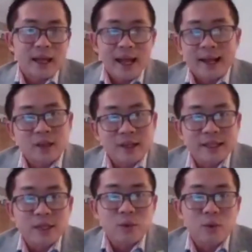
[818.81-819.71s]

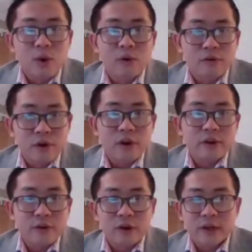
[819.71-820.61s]
elderly who are very,
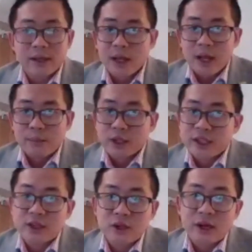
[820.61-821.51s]
very
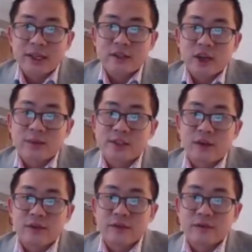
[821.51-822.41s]
particular in terms
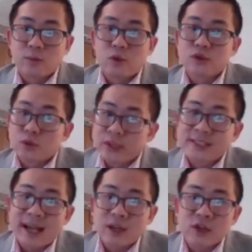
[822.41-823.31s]
of they want to
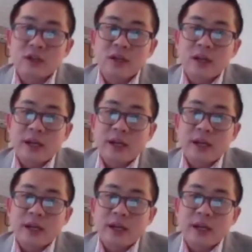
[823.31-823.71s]
recycle.